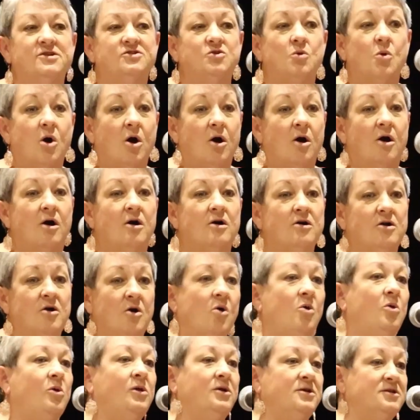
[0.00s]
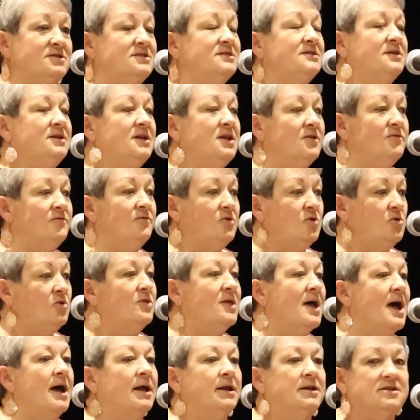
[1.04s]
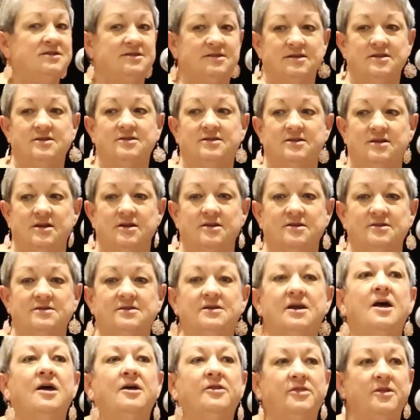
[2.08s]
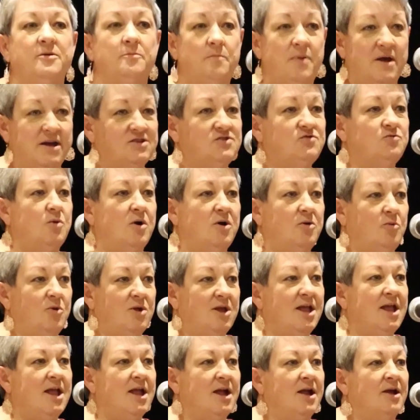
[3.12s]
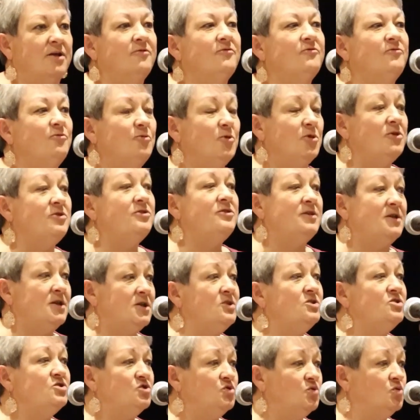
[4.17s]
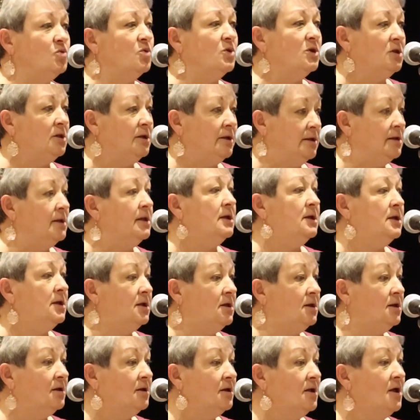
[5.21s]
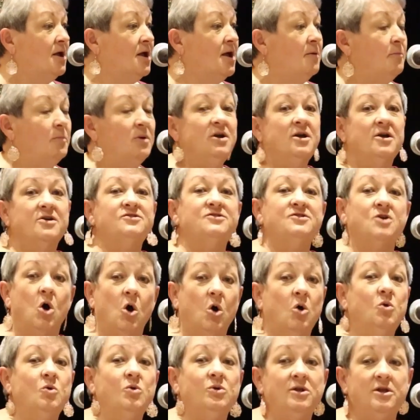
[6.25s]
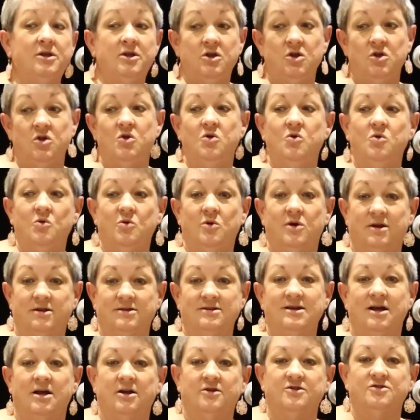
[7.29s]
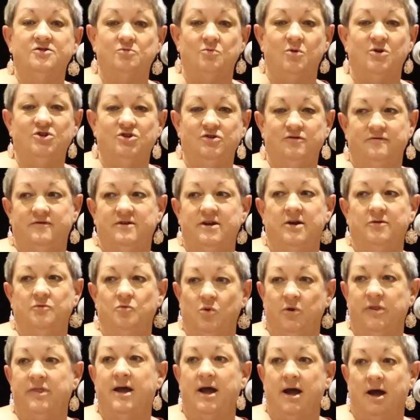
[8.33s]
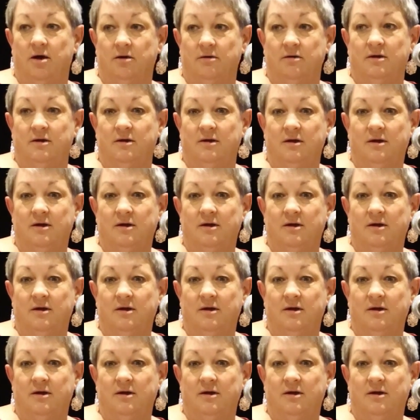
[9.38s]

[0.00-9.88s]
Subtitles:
So our goal is to give you that assistance the best way we can for the things you really need. Because only you can tell us what you've done without.